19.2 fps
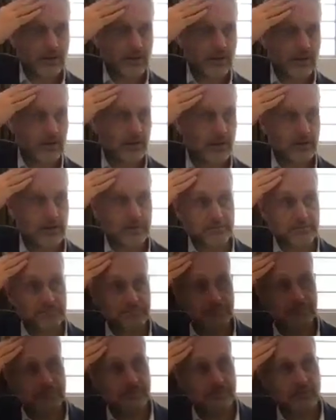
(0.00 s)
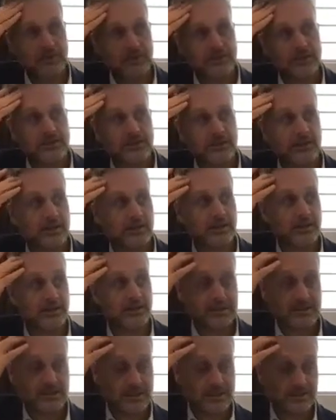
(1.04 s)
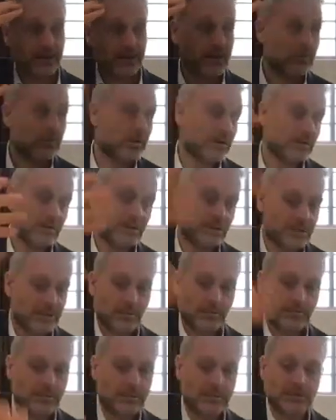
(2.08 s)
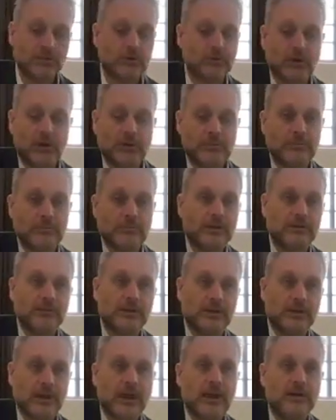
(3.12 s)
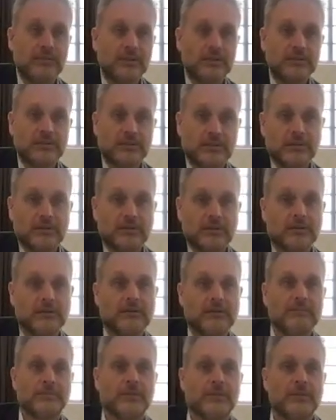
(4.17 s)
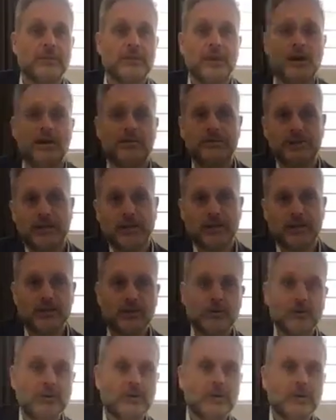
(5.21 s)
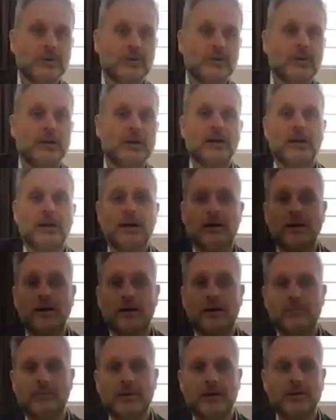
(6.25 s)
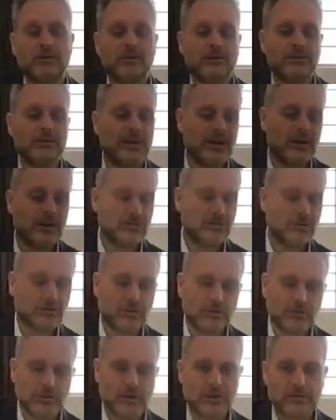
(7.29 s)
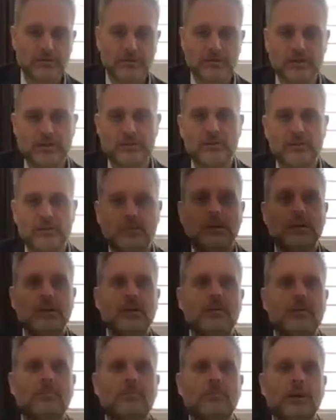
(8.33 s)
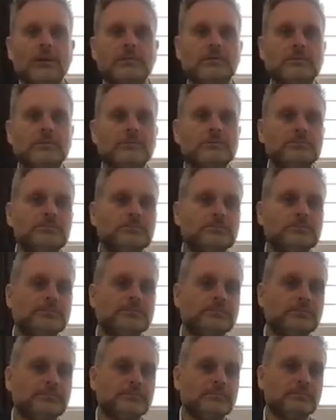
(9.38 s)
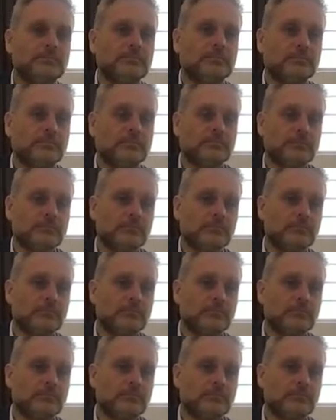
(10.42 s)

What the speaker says: But it's, by the way, some of the Sidurim even have it. They have Havinenu. I don't know the art scroll, I don't think so. But yeah.